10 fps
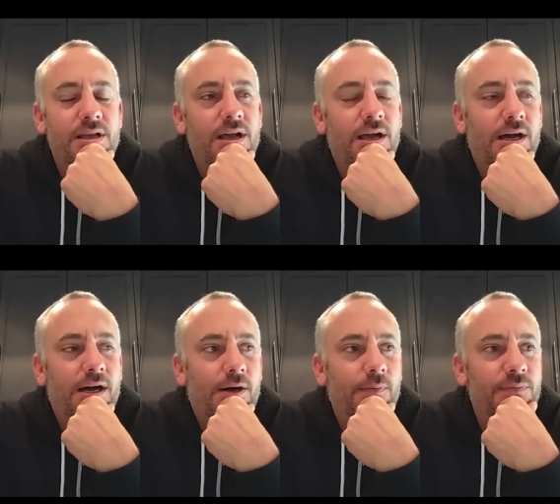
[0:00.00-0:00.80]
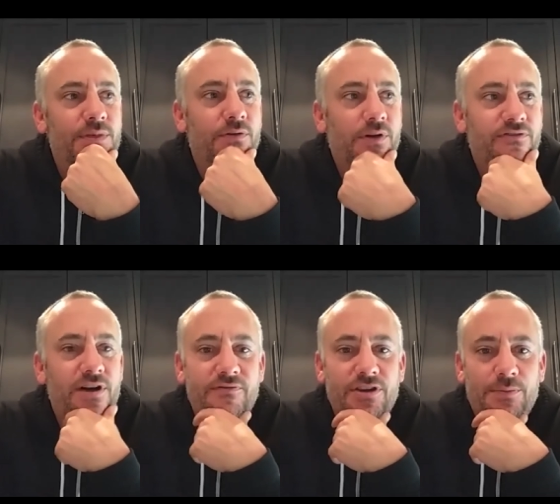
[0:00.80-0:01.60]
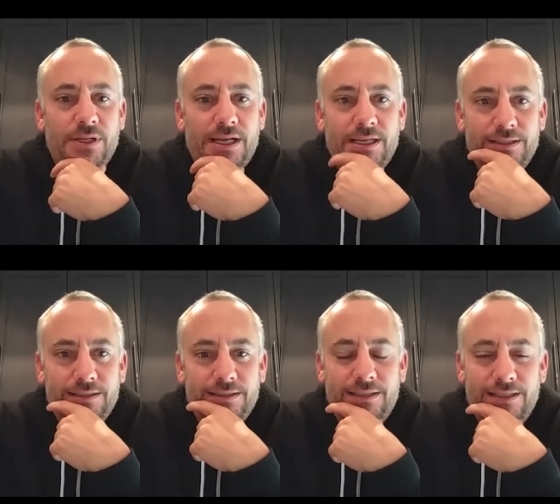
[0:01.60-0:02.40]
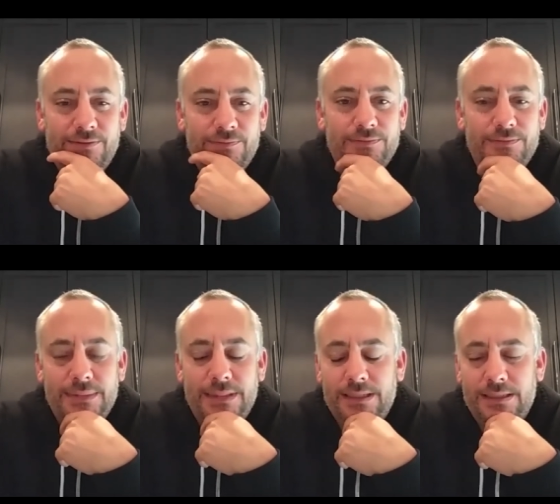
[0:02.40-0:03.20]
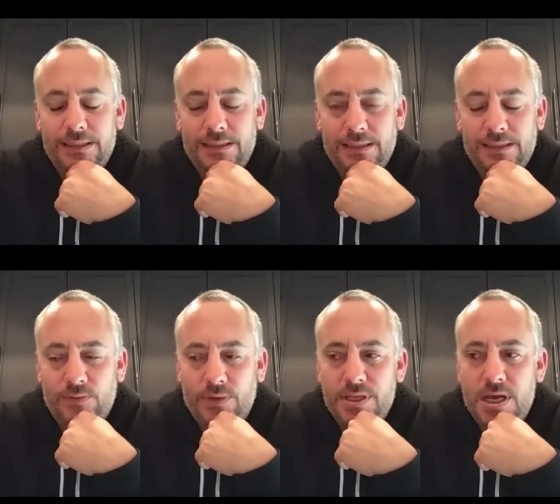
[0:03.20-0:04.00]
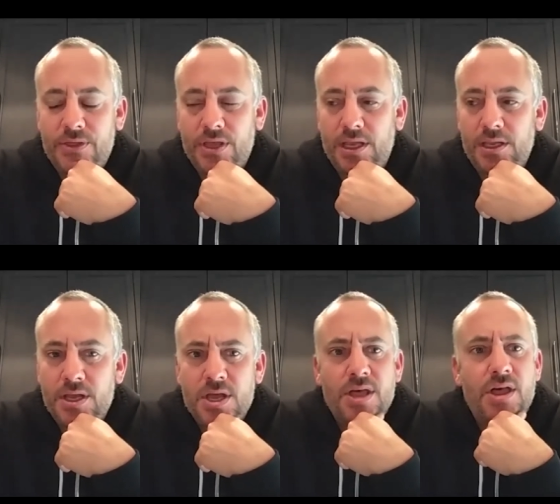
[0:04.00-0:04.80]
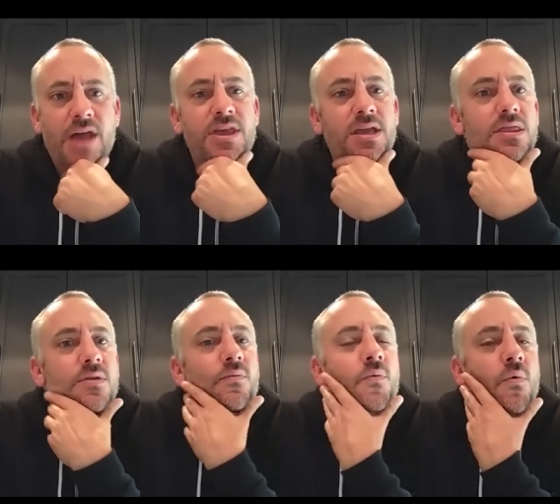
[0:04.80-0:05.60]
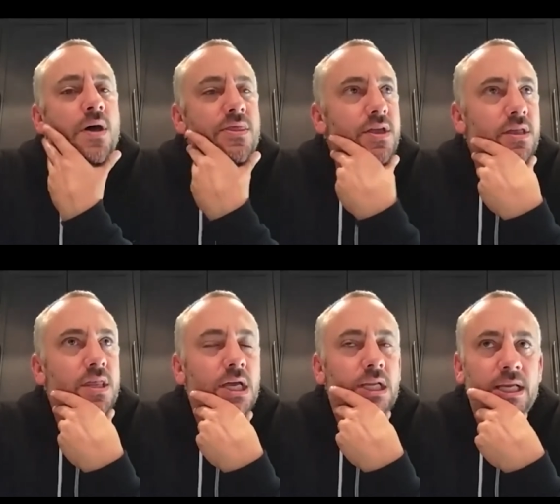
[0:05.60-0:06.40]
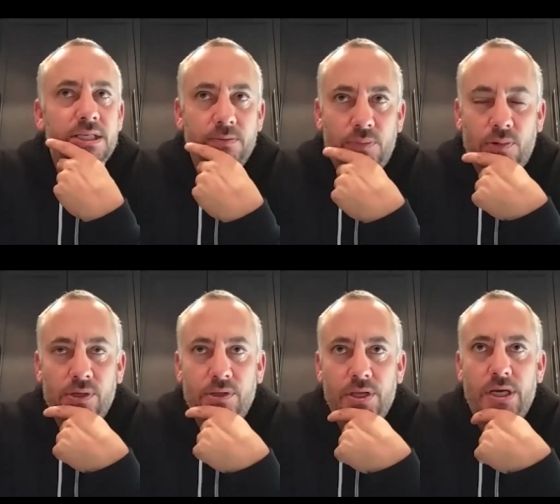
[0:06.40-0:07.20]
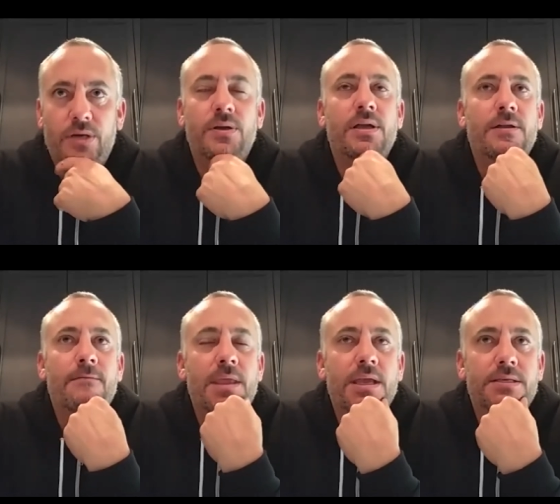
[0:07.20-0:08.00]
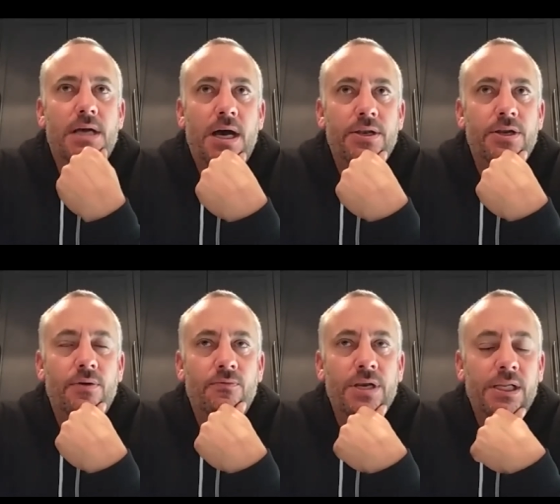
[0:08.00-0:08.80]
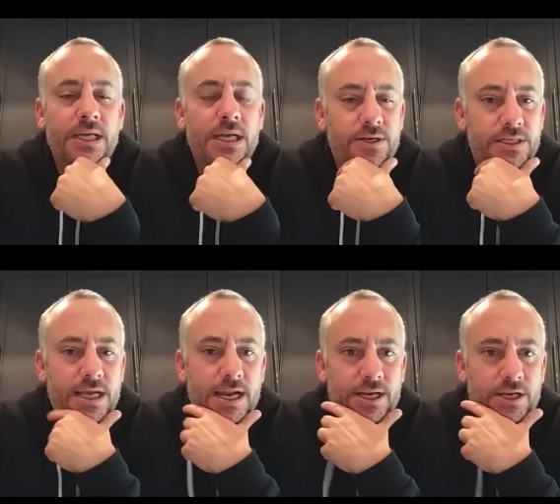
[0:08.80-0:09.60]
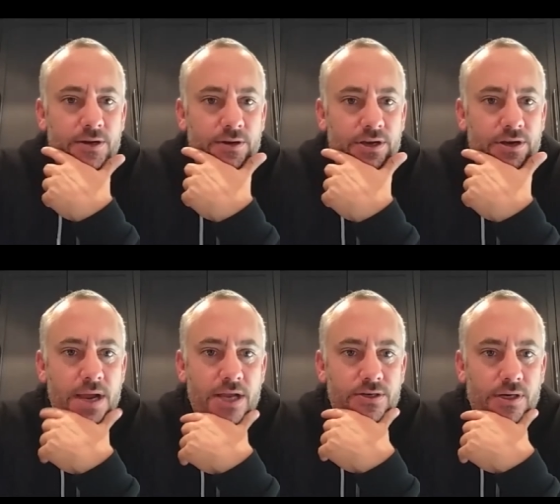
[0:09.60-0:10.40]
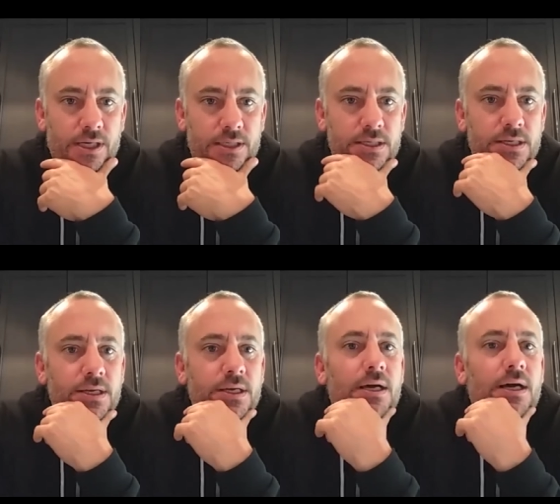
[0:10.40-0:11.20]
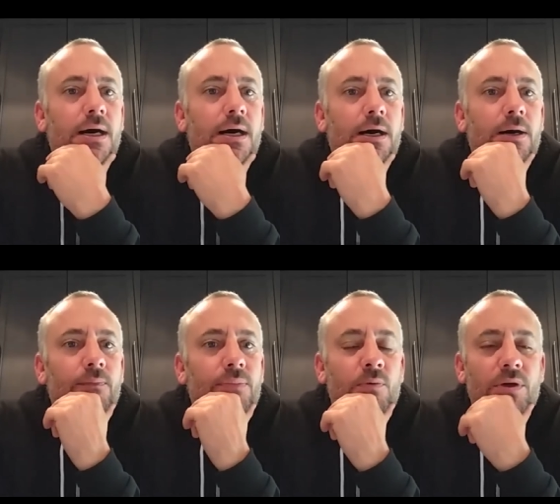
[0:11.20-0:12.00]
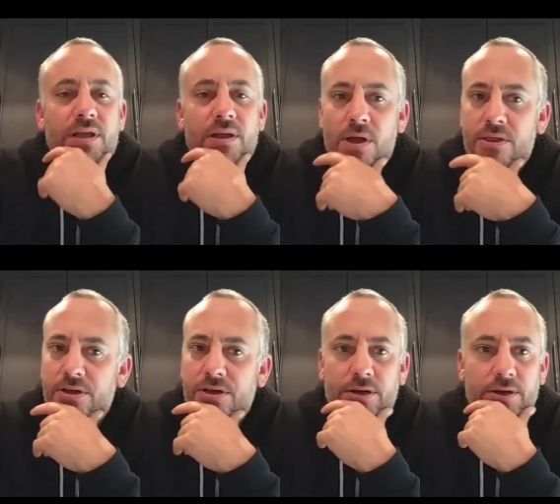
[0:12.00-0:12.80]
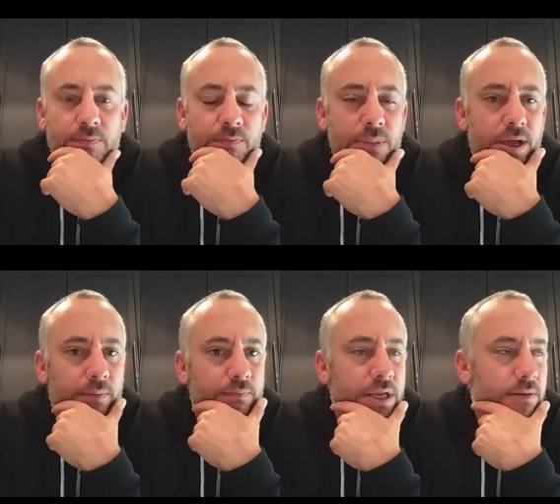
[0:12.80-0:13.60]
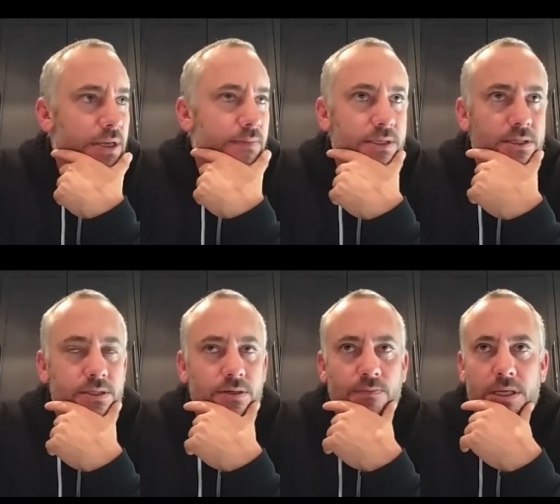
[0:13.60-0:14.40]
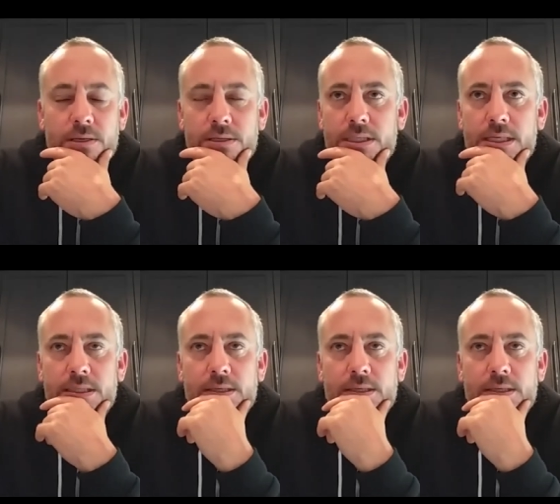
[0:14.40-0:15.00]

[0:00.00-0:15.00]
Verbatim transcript: Um, so a five year plan you know just is, is worth nothing. I think one thing that is important though is under really understanding your your metrics um, whether whether you're a a B2B business or B2C